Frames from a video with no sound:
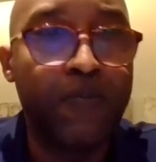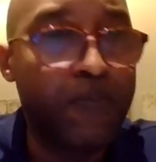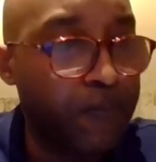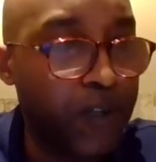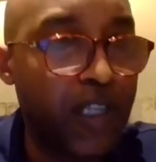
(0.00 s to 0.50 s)

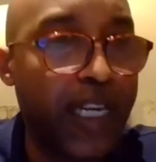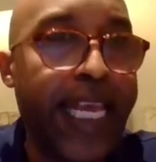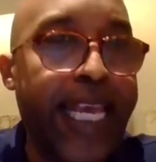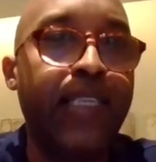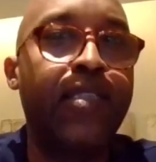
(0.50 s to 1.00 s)
putting
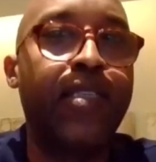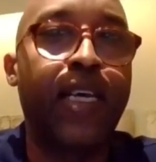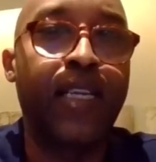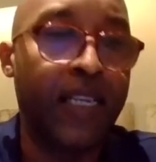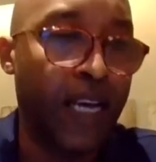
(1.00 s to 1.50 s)
leans
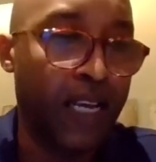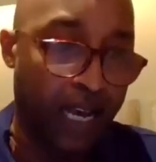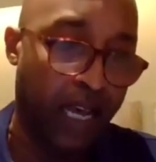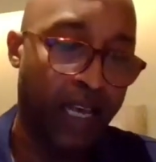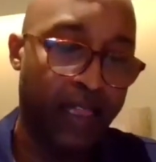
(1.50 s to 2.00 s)

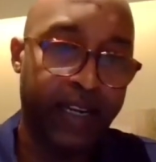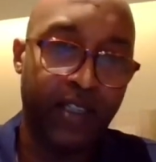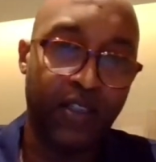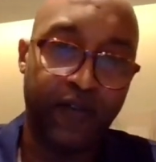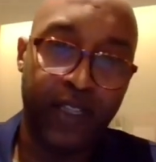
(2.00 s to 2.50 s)
and the
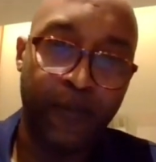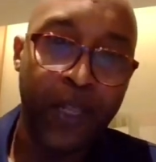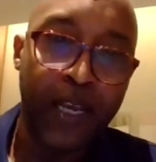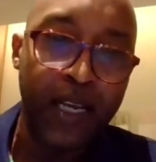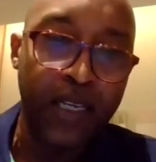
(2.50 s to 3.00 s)
rest of it.
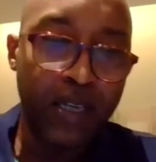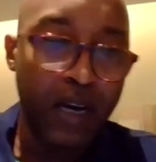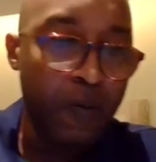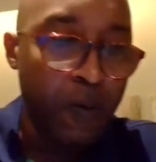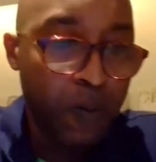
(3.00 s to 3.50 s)

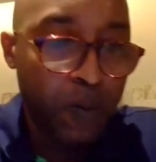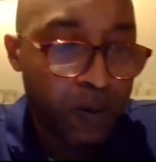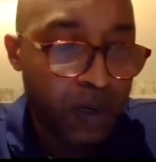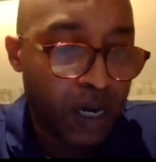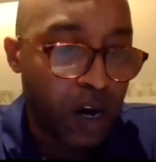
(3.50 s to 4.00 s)
So
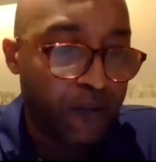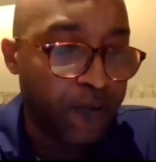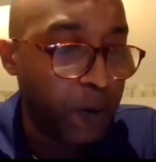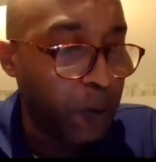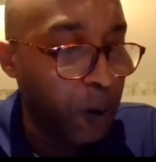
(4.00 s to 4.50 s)

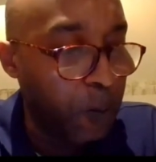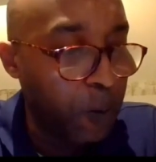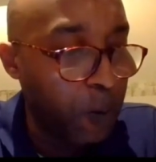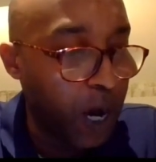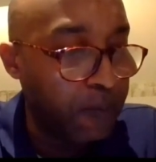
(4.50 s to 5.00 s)
hopefully,
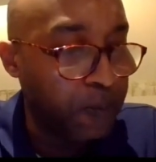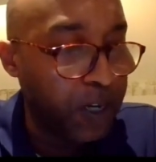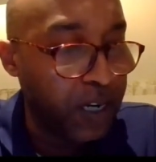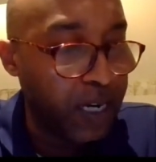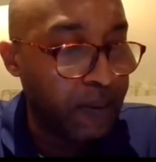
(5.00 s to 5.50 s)
what I'm
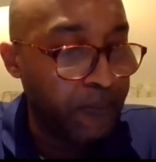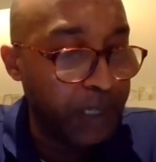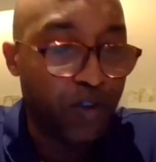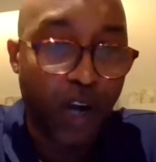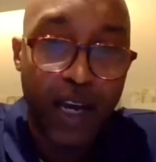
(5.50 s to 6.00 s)
gonna be
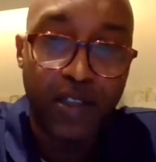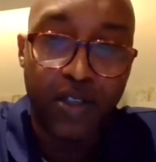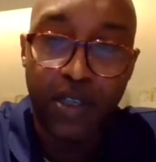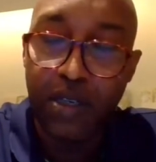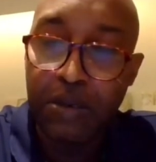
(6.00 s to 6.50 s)
trying
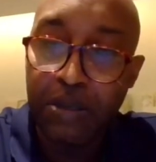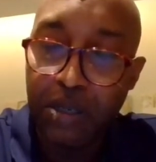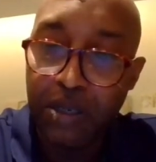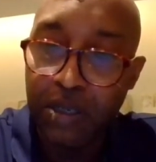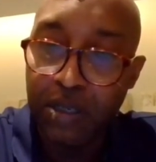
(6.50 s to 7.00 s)
to
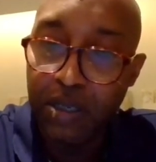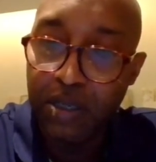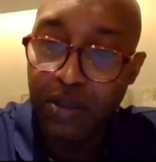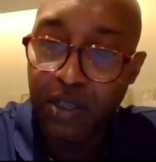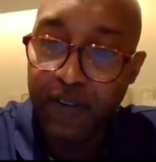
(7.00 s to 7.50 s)

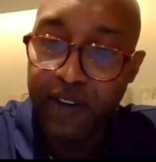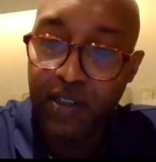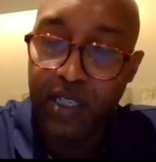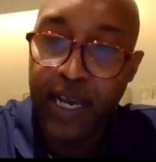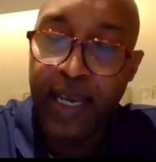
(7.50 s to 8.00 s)
deliver
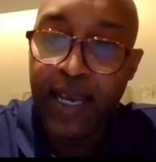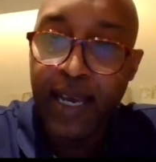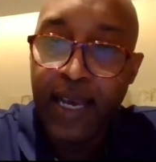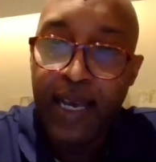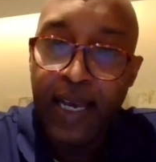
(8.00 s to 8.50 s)
today
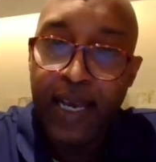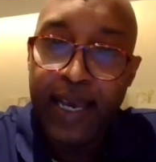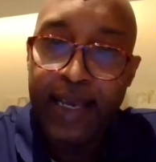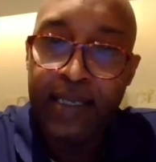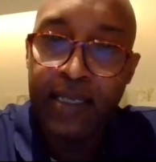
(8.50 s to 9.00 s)

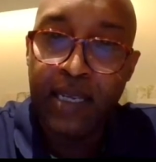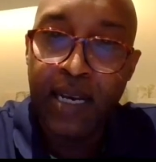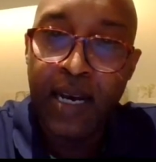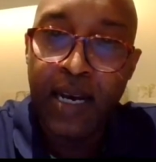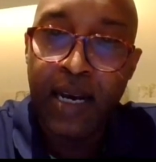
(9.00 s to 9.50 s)
is
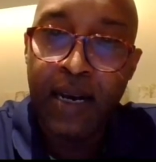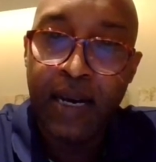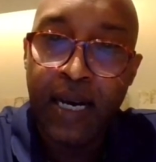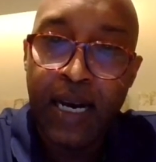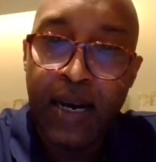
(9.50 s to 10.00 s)

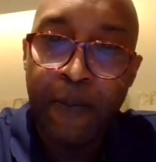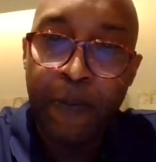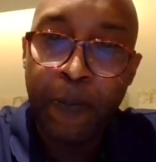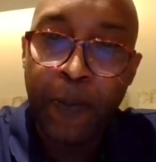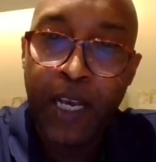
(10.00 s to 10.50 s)
a
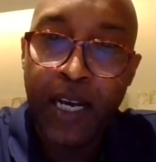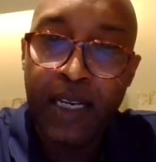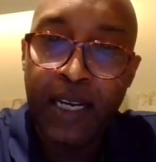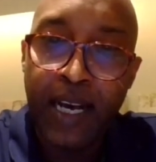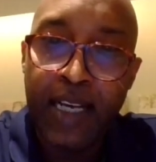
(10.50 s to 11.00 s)

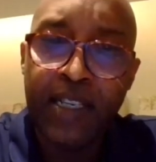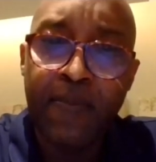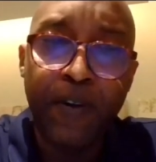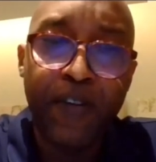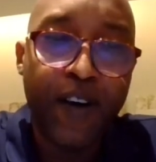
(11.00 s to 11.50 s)

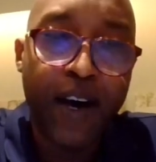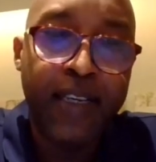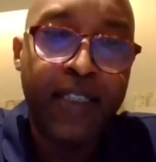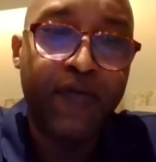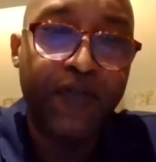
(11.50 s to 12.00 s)

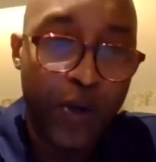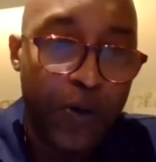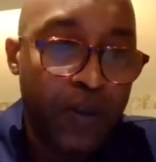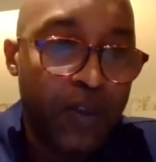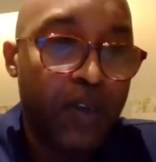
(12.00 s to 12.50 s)
simplified
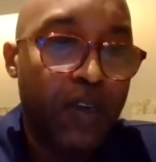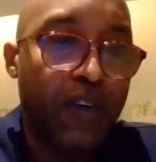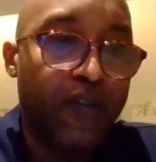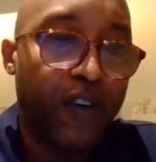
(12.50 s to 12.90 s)
view of